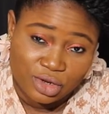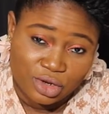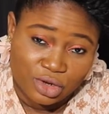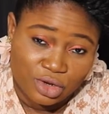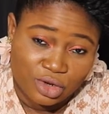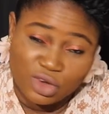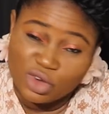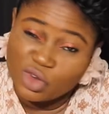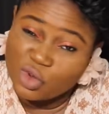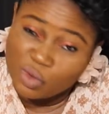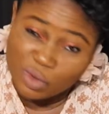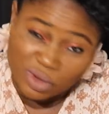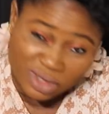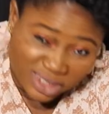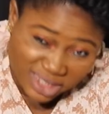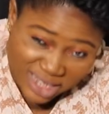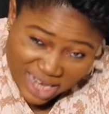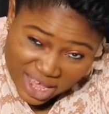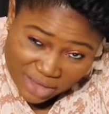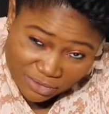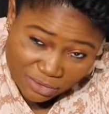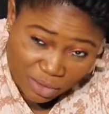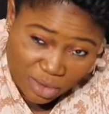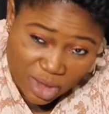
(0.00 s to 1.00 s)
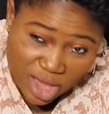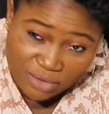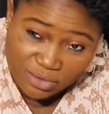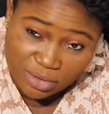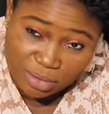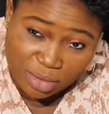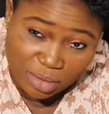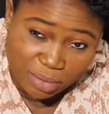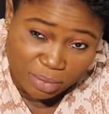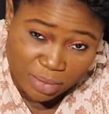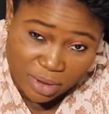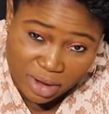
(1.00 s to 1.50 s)
No one's life will ever
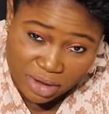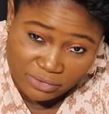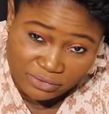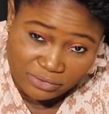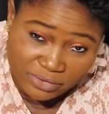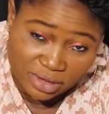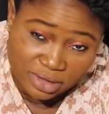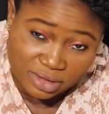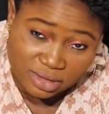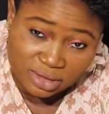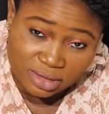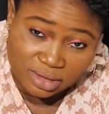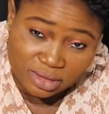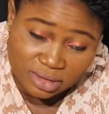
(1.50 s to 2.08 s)
be perfect.